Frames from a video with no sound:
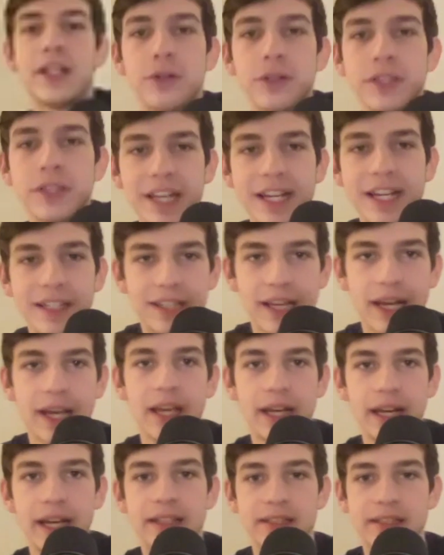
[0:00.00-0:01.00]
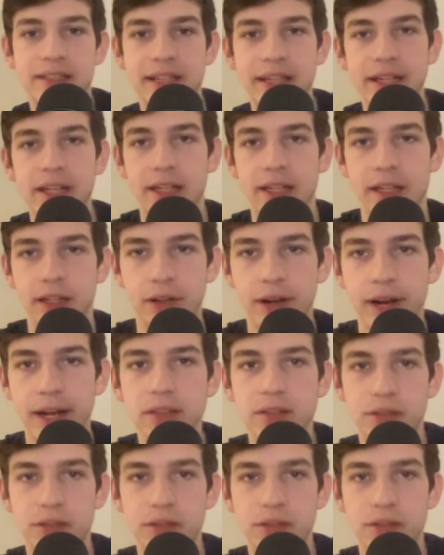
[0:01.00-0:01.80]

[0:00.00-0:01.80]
you were saying it's ticketed, right?